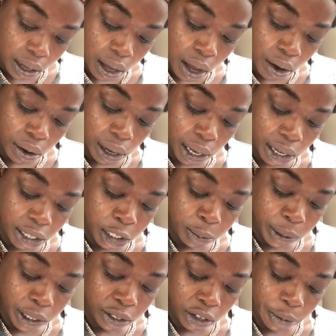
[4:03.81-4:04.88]
okay
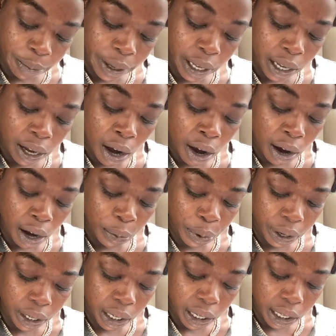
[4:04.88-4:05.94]
speaks on being
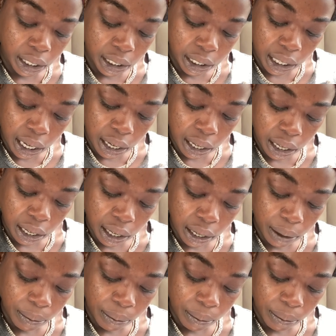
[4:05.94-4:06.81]
hardworking and steady